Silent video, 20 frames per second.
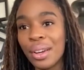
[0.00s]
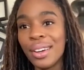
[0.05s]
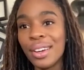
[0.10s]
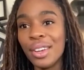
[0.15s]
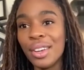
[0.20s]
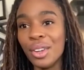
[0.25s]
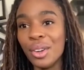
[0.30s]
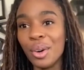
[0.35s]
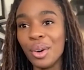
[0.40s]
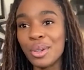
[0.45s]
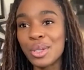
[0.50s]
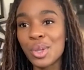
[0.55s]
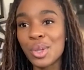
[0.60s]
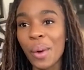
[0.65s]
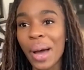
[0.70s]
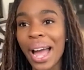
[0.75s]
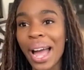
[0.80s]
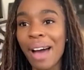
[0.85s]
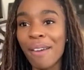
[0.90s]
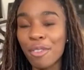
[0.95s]
You know, so I
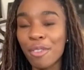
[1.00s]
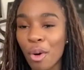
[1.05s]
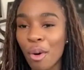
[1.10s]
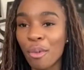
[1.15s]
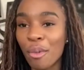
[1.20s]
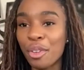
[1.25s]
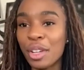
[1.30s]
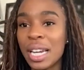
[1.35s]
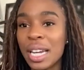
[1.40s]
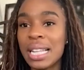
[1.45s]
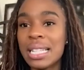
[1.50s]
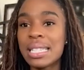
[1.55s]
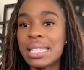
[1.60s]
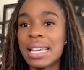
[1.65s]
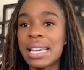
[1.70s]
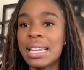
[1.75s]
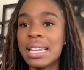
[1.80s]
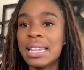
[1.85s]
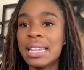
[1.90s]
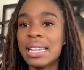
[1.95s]
have confidence
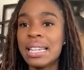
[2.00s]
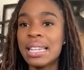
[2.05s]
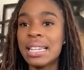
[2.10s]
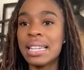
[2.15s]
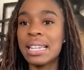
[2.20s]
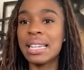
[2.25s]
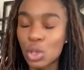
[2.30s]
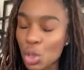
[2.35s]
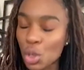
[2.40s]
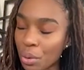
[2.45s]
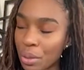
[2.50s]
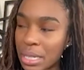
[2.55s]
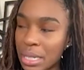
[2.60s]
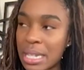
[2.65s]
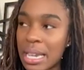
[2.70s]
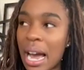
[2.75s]
in my maturity.